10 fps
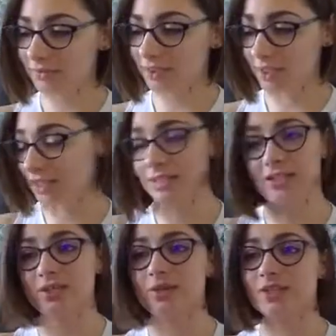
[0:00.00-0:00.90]

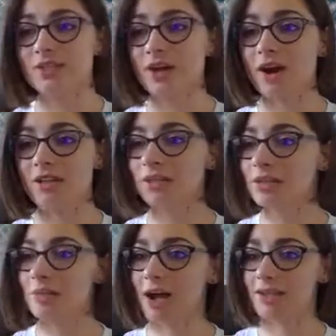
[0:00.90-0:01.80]
continuing to talk and learn
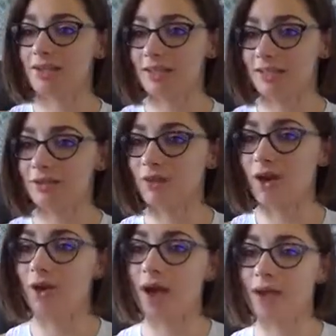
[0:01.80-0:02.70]
about it as I
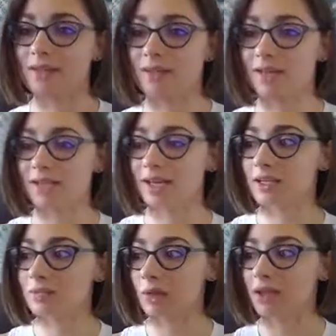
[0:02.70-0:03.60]
grow and as I
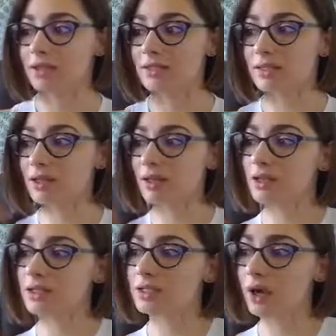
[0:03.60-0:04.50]
expand.
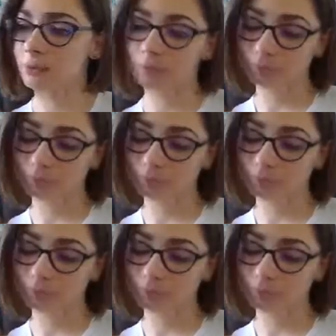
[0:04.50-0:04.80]
So